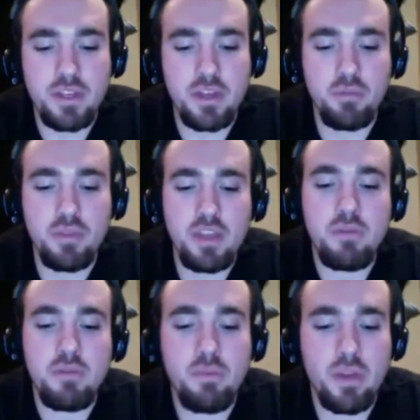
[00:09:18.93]
I hope they
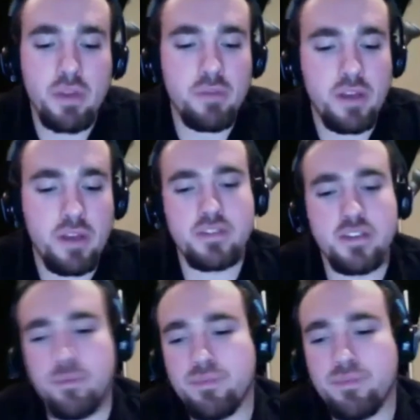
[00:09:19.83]
maybe bring back
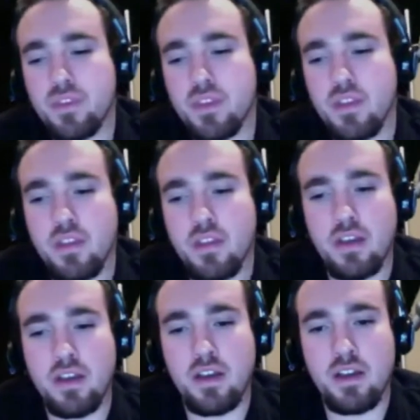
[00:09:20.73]
some
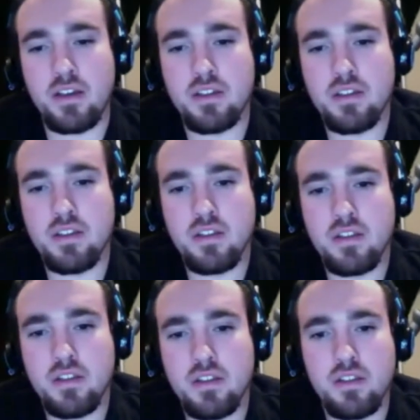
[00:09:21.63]
of
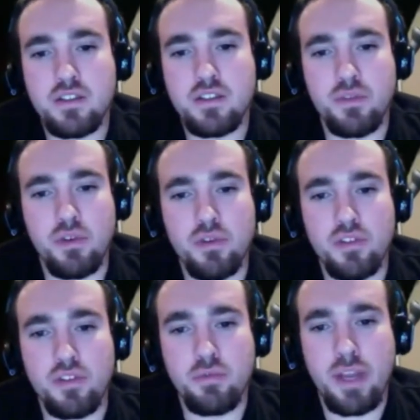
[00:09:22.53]
the
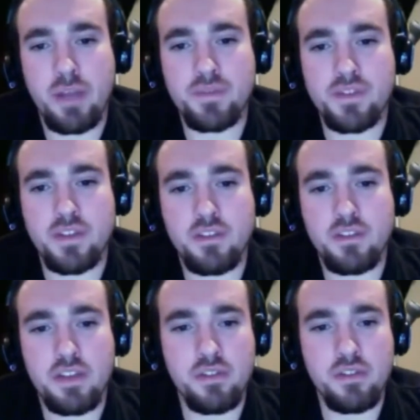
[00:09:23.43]
older maps still.
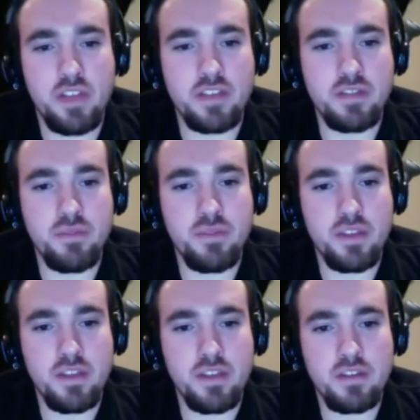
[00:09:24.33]
I do like some of
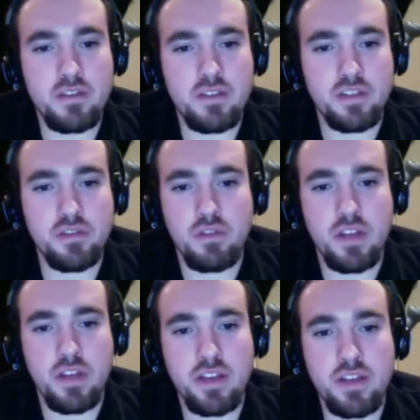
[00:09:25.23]
the like
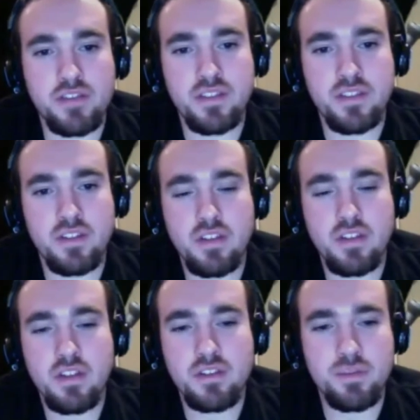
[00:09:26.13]
DeRise and
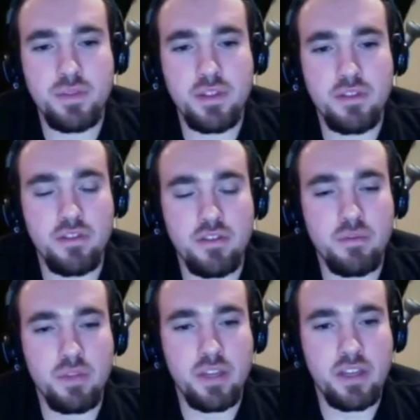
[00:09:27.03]
some of the other
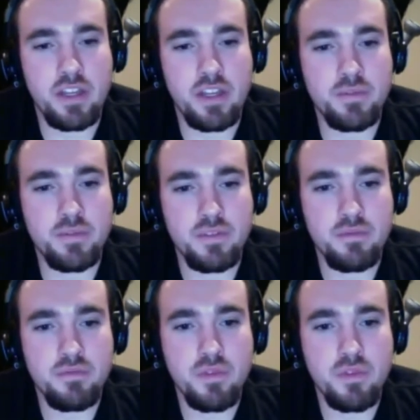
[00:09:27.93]
Black Ops and
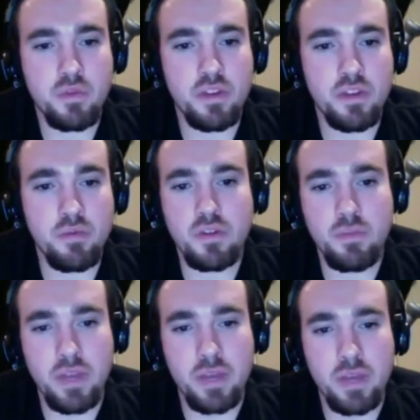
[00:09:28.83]
World at War
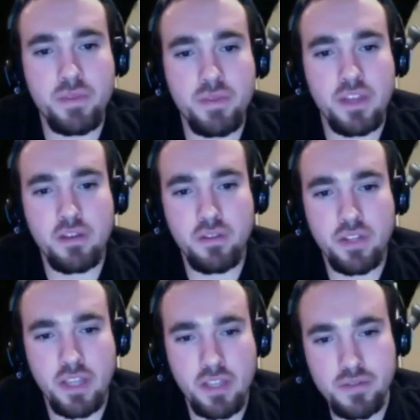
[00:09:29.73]
maps. It'd be kind of cool to
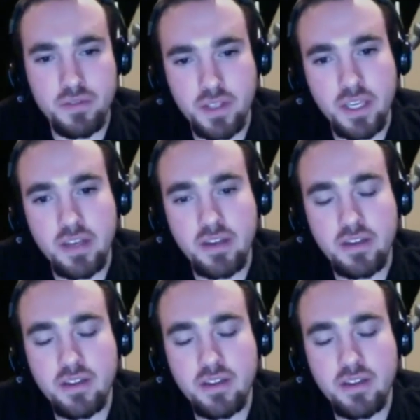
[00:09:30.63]
get those again.